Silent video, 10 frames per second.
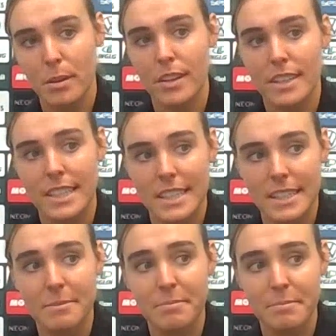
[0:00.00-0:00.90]
But
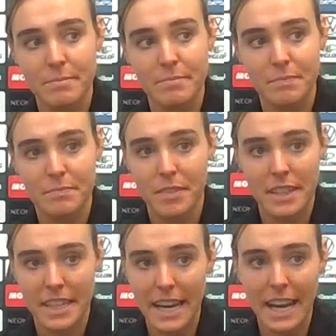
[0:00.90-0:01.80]

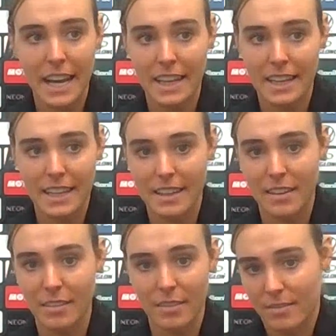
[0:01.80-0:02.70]
yeah, like,
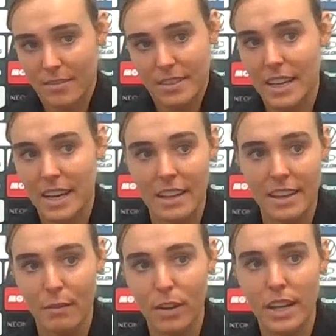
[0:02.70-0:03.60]

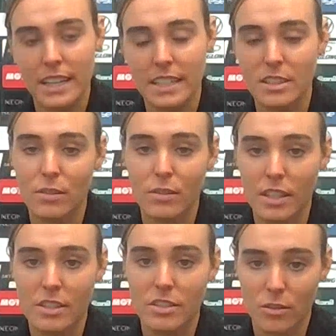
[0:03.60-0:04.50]
I feel like
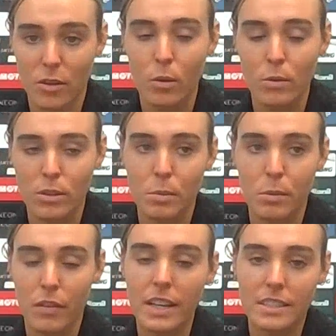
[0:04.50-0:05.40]
it's growing
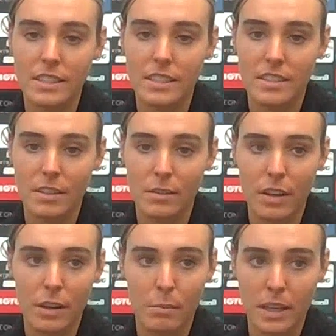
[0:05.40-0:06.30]
super fast. It's
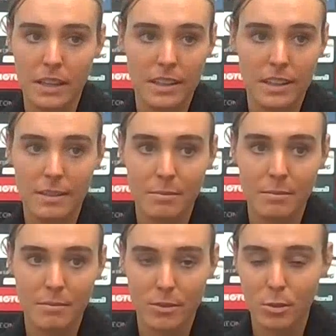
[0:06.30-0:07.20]
developing
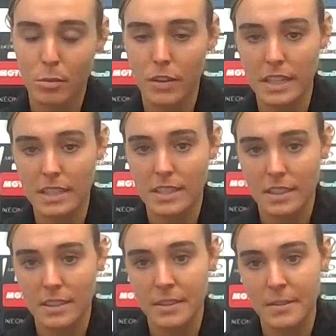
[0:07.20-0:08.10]
super fast.
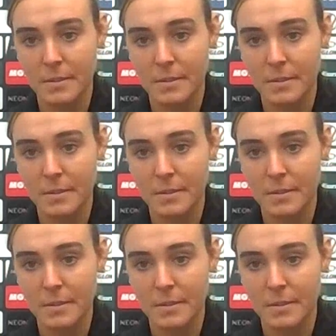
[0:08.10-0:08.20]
